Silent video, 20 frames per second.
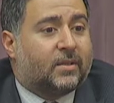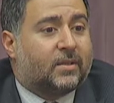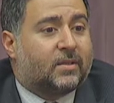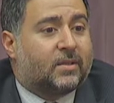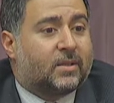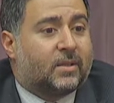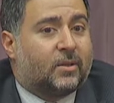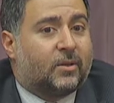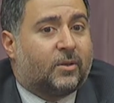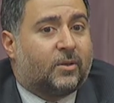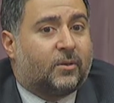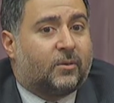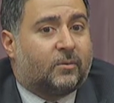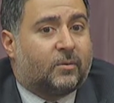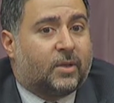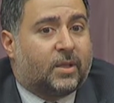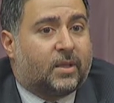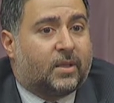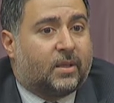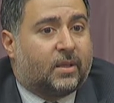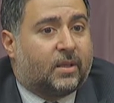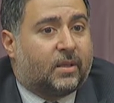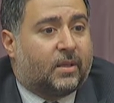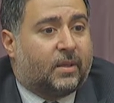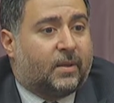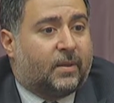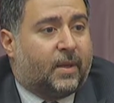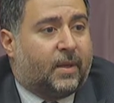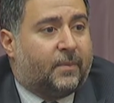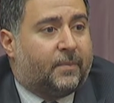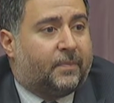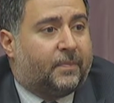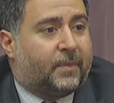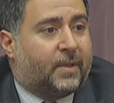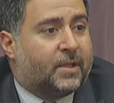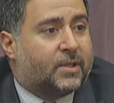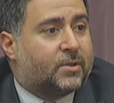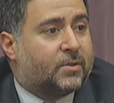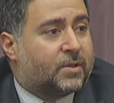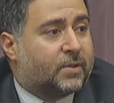So with the
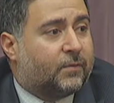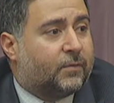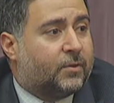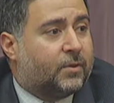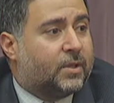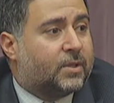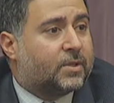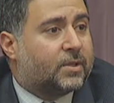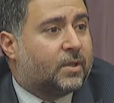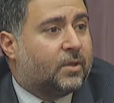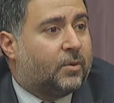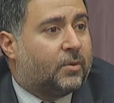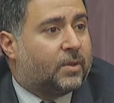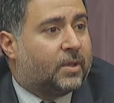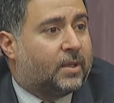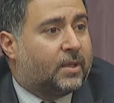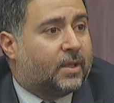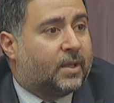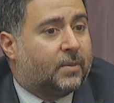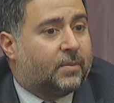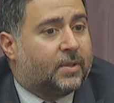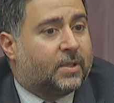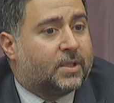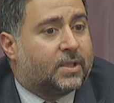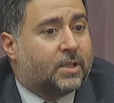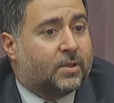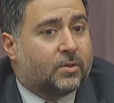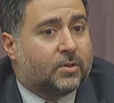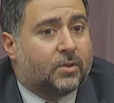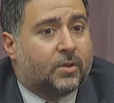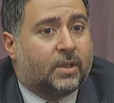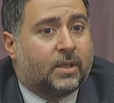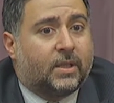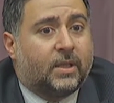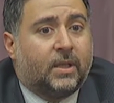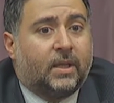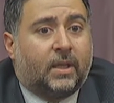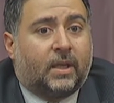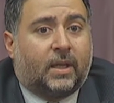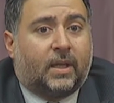issues a few years ago with unaccompanied children
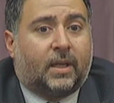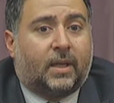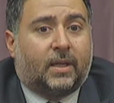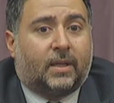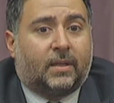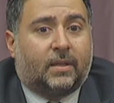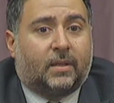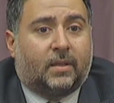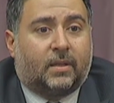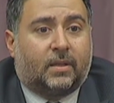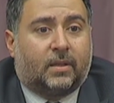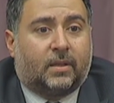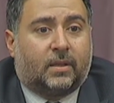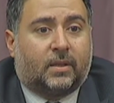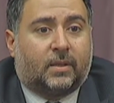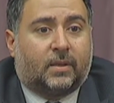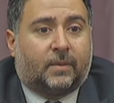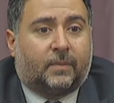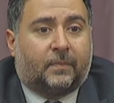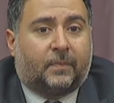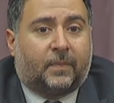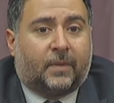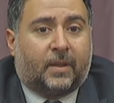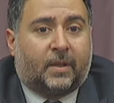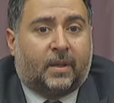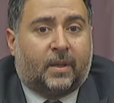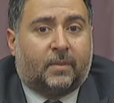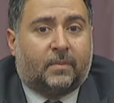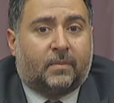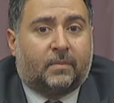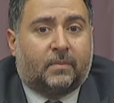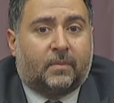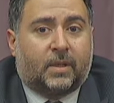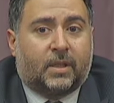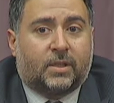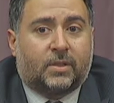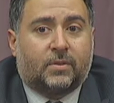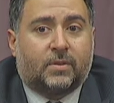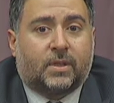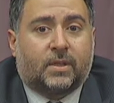and the
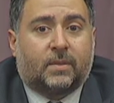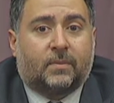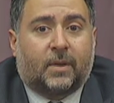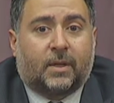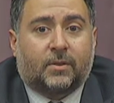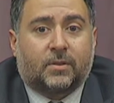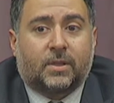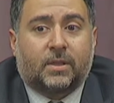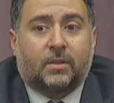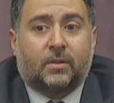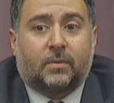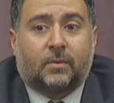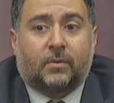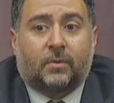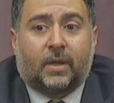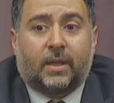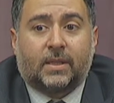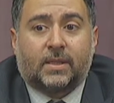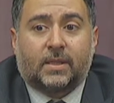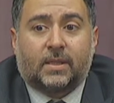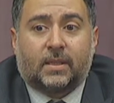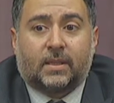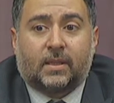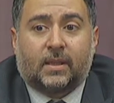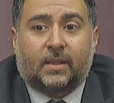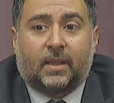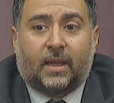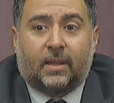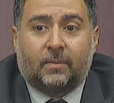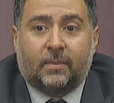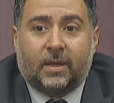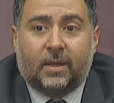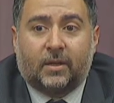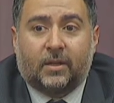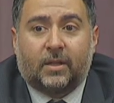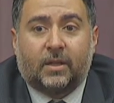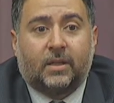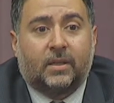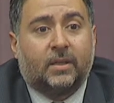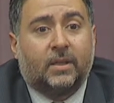issues in democracy and human rights in Latin
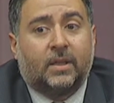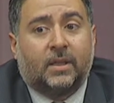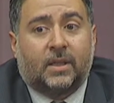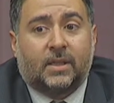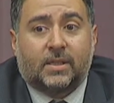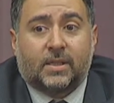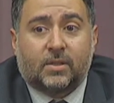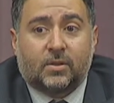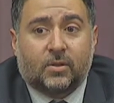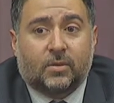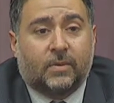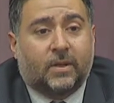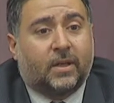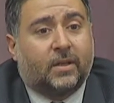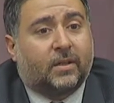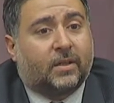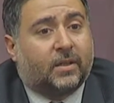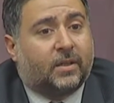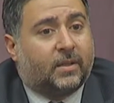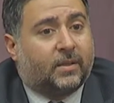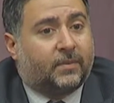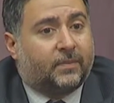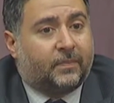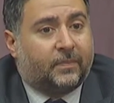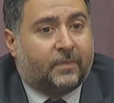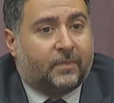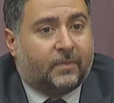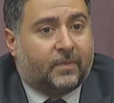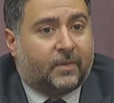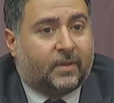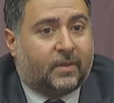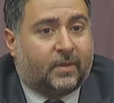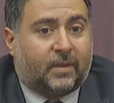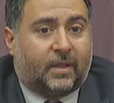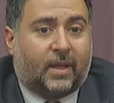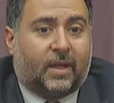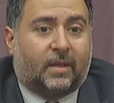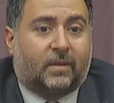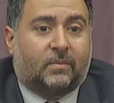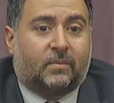America and Central America,
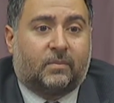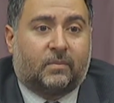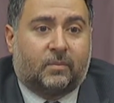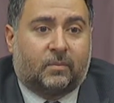that